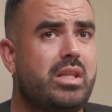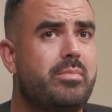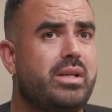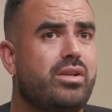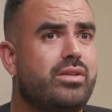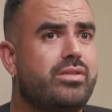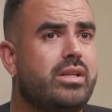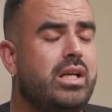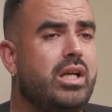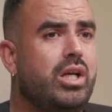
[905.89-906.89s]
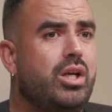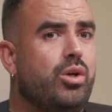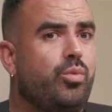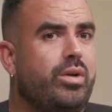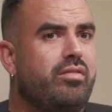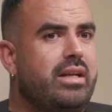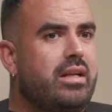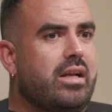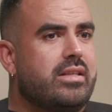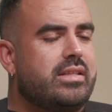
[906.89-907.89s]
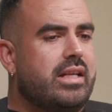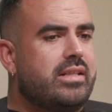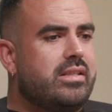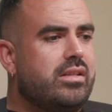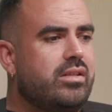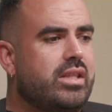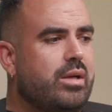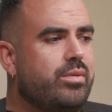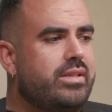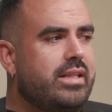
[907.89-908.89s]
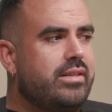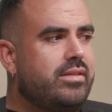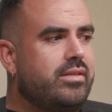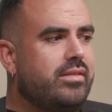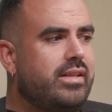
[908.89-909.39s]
because we realized that there was these